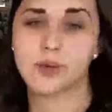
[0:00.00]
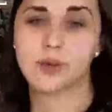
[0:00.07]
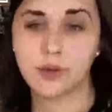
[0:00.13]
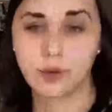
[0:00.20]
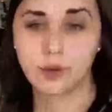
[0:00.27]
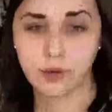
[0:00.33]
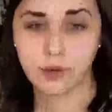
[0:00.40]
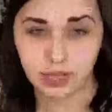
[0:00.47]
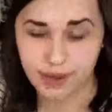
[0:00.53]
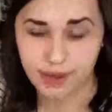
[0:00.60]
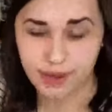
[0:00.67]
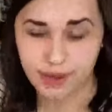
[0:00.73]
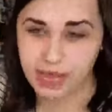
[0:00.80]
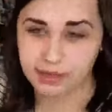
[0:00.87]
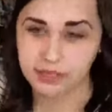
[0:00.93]
Oil
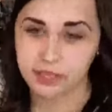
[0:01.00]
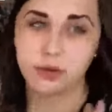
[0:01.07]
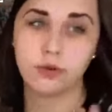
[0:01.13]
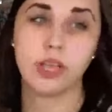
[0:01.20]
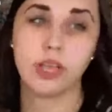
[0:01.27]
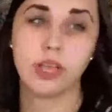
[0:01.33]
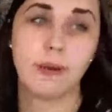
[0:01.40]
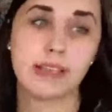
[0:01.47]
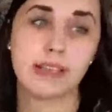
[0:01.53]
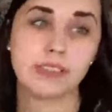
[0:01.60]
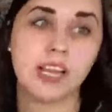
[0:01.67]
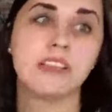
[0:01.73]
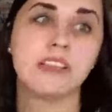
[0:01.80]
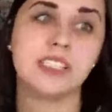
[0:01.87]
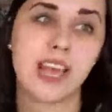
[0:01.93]
pastels.
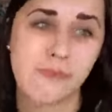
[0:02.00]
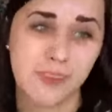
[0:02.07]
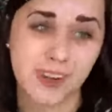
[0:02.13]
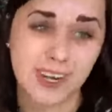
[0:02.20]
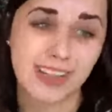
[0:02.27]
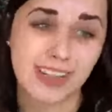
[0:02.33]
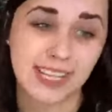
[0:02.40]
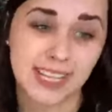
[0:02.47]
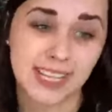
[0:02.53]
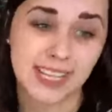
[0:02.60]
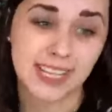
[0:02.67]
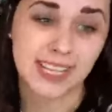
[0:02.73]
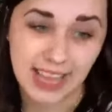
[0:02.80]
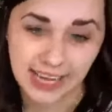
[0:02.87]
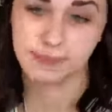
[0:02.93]
Pastels definitely
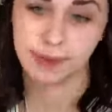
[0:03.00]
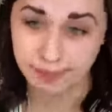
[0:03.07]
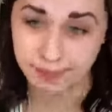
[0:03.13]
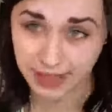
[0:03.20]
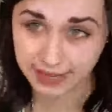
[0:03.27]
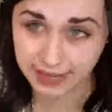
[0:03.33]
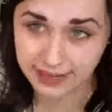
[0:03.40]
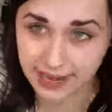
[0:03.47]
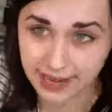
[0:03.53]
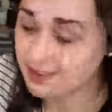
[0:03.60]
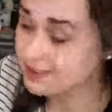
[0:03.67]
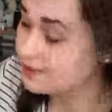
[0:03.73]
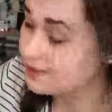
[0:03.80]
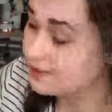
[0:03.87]
like to be blended.